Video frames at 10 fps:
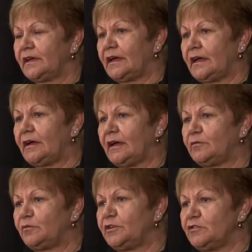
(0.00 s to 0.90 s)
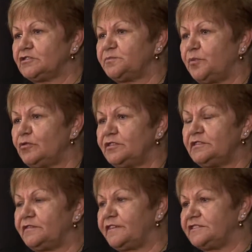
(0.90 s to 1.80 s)
When I was born
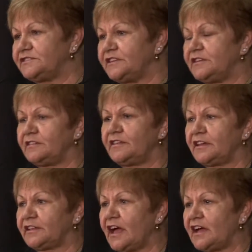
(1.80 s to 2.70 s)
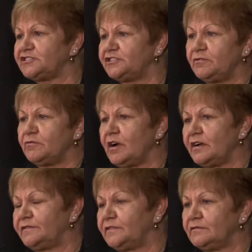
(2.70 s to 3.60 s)
in the front seat of that car, she
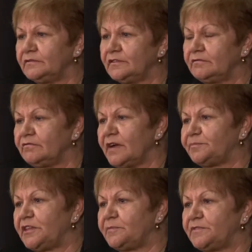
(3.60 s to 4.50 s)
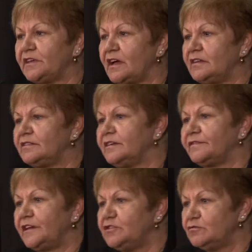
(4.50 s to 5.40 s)
arrived, wrapped up the
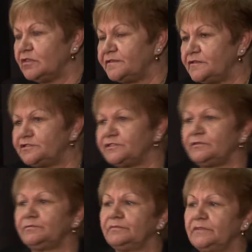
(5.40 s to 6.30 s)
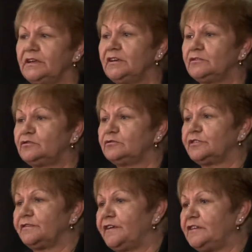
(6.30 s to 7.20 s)
whenua first,
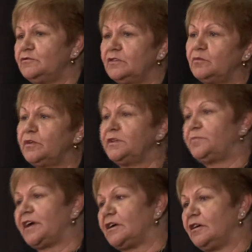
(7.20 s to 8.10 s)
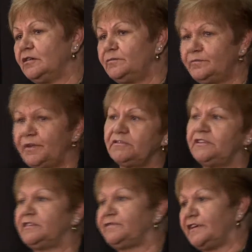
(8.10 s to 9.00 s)
took the whenua, went back home,
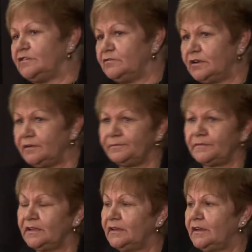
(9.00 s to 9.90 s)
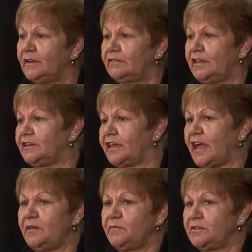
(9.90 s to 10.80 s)
buried the whenua, then
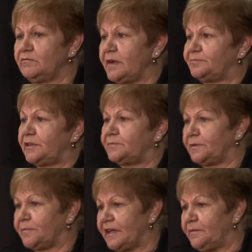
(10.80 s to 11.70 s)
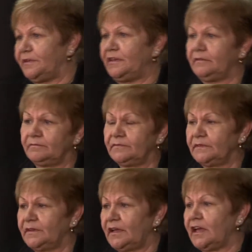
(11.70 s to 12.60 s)
came and wrapped up the baby,
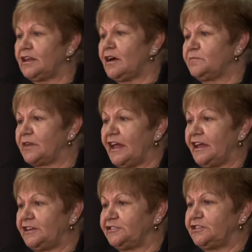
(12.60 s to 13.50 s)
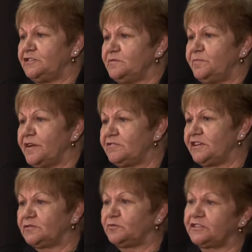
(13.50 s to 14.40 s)
and I'm glad it didn't
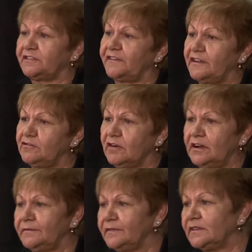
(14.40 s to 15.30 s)
bury it with the whenua.